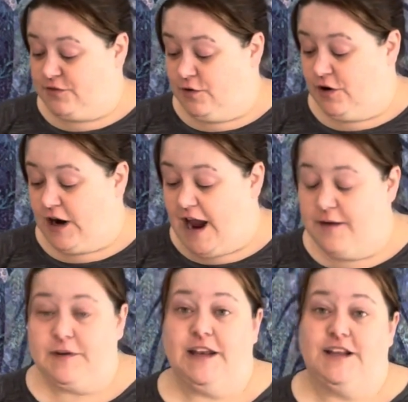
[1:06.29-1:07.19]
or
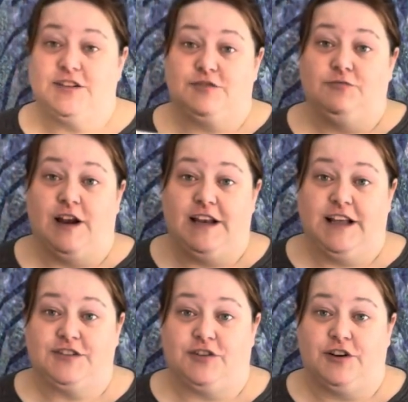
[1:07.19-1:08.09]
I'm getting ready to
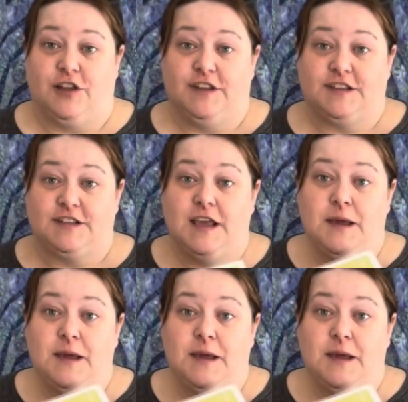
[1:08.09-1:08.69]
get started on this